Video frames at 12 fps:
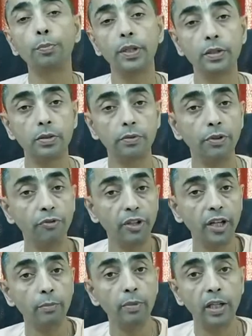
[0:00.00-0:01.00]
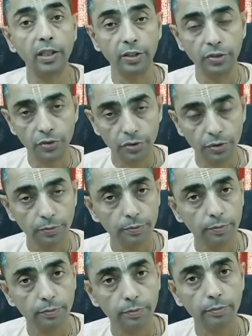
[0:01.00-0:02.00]
is fifteen meters.
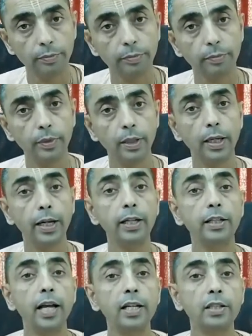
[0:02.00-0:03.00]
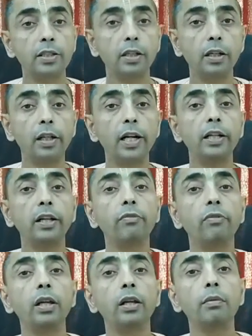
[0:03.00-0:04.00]
It has
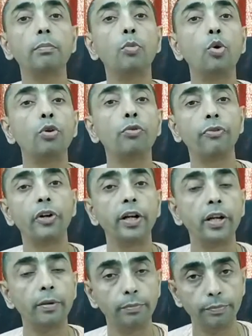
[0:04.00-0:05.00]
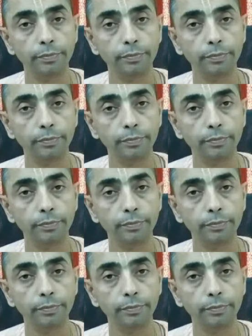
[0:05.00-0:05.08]
relatively more freedom.